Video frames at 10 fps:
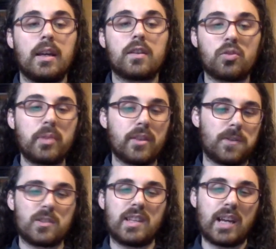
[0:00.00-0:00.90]
This will be the
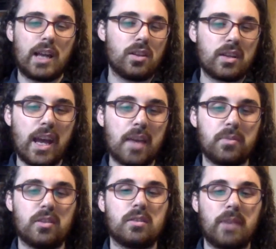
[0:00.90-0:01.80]
first thing I look at,
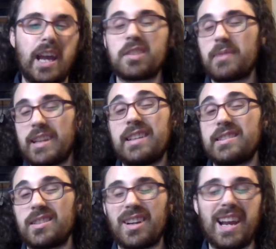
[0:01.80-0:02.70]
but my
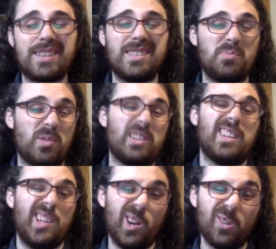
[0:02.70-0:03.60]
expectations are actually pretty
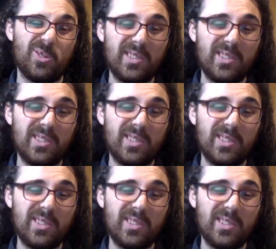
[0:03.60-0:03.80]
low.